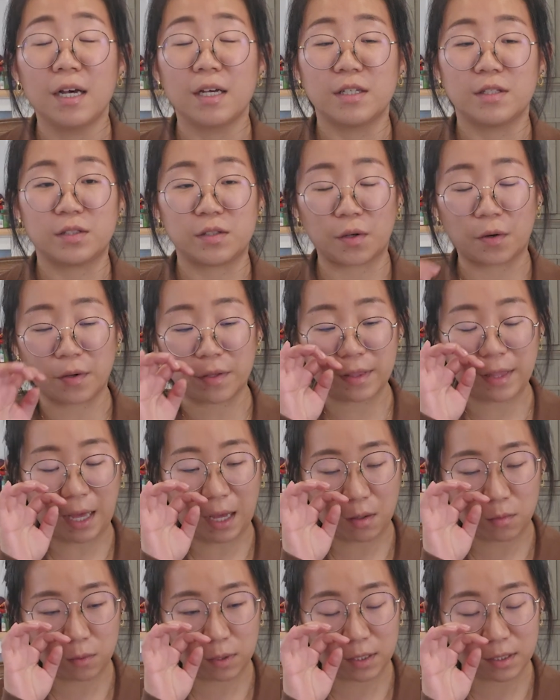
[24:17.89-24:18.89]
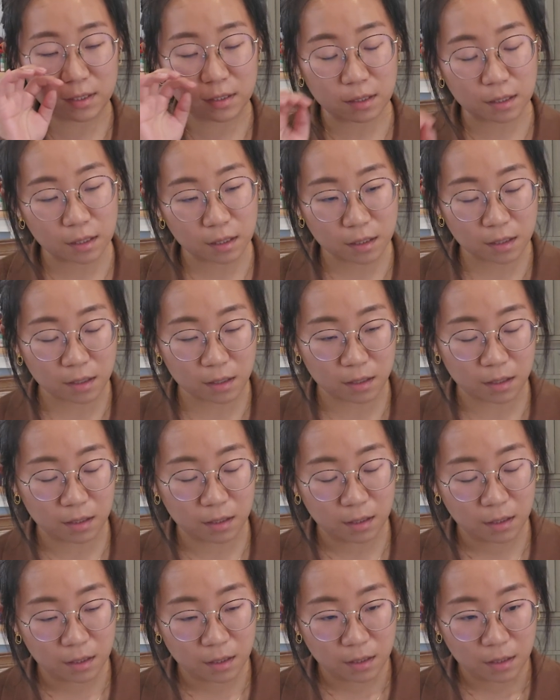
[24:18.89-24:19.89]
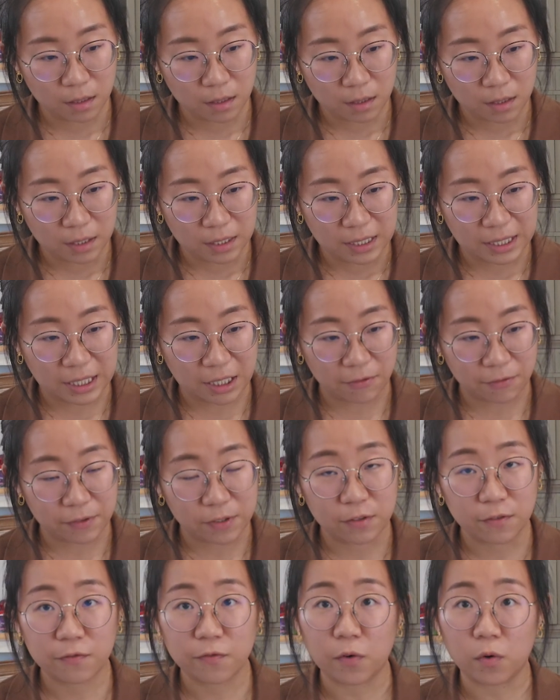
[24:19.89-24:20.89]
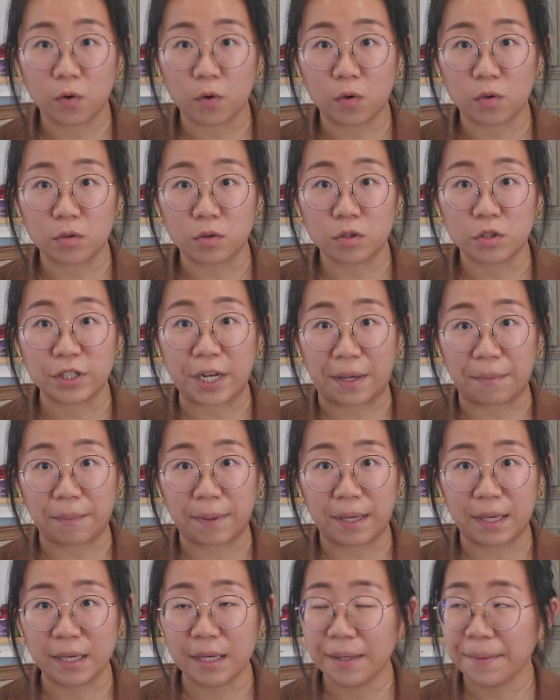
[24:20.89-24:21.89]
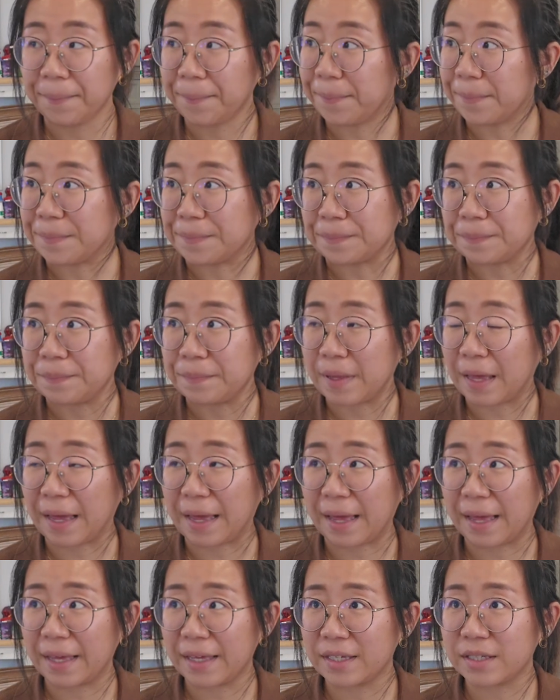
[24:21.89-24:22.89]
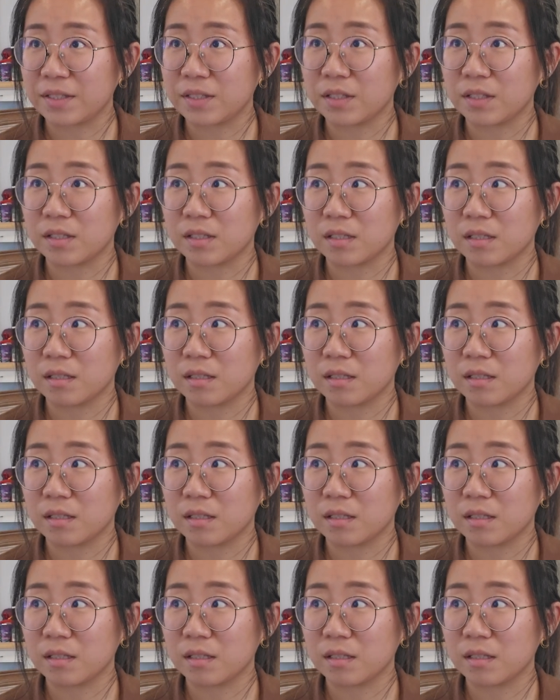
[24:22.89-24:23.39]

So that was a gift for JP, and